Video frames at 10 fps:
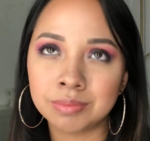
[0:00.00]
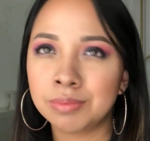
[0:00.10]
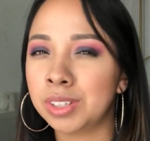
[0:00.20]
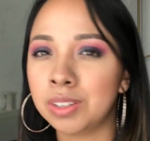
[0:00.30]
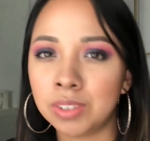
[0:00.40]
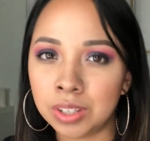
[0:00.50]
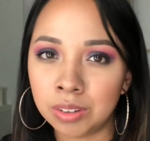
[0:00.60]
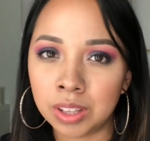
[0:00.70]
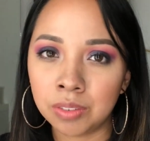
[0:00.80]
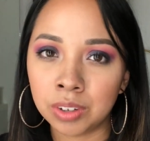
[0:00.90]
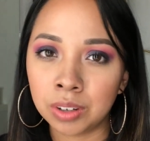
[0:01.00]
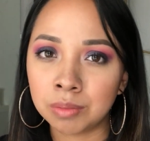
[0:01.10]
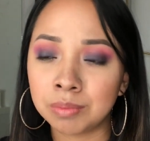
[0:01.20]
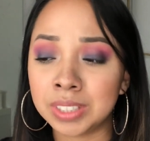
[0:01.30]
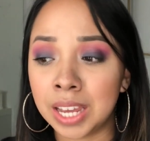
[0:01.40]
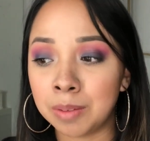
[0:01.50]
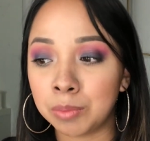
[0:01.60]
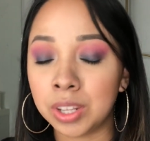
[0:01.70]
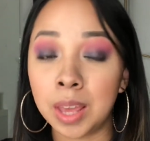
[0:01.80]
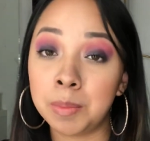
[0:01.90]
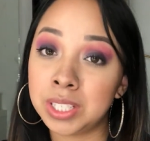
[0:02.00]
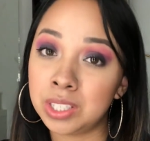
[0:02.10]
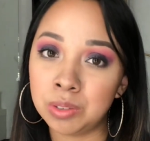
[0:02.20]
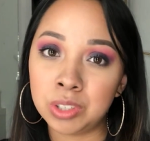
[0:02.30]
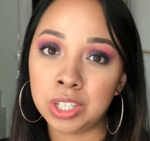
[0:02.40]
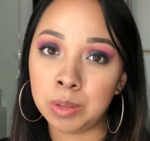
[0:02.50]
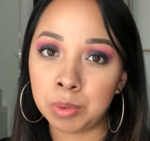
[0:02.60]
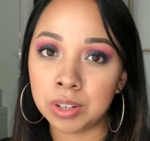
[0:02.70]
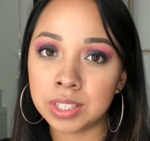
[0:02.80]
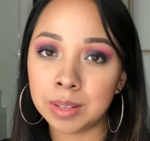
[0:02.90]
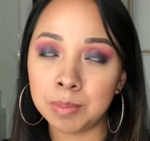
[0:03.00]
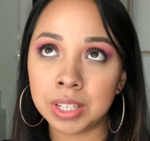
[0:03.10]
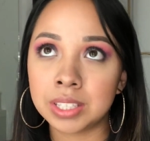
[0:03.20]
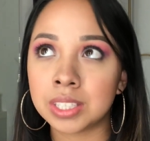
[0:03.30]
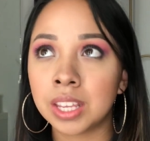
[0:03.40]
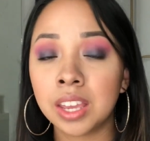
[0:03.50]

What if you don't love her? Damn, well, that makes you a shitty person because